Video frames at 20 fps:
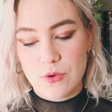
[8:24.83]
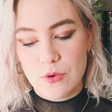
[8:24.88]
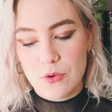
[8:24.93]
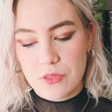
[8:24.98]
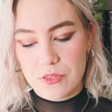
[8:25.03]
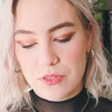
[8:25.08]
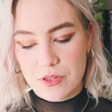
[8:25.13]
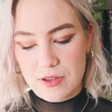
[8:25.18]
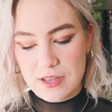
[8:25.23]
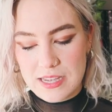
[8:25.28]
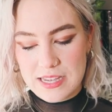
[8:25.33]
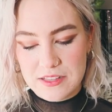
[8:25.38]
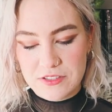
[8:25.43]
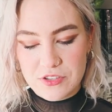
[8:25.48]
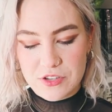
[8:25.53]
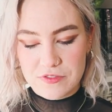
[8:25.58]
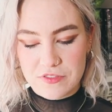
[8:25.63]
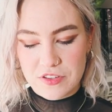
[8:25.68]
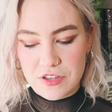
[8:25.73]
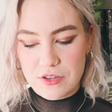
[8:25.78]
author
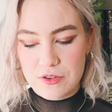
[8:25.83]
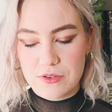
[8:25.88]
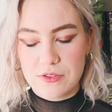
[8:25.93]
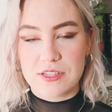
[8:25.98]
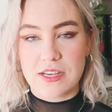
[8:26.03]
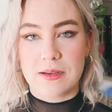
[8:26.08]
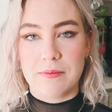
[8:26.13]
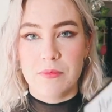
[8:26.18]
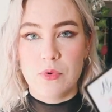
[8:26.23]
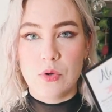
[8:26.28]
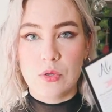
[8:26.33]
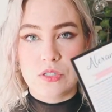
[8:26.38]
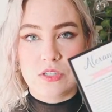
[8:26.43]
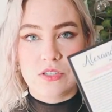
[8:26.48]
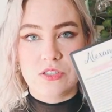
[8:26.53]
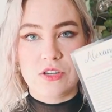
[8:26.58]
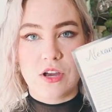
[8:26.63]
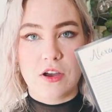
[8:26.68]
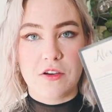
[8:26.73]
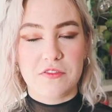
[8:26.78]
interviews and more
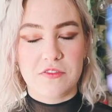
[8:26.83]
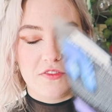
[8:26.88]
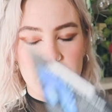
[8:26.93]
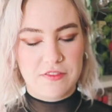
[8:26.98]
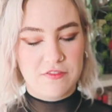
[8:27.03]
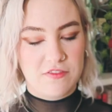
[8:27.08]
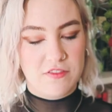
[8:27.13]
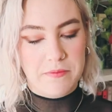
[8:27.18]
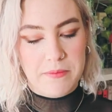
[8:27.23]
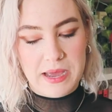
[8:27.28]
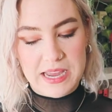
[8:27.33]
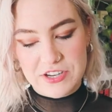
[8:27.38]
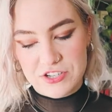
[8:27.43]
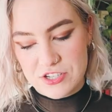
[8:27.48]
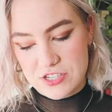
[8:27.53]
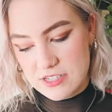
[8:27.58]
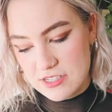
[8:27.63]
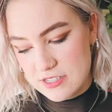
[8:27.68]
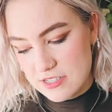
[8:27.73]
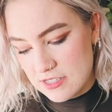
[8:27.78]
stuff,
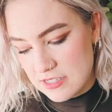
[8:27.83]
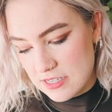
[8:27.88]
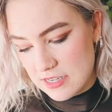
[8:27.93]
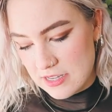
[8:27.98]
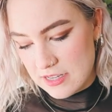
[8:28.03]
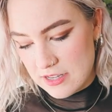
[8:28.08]
information.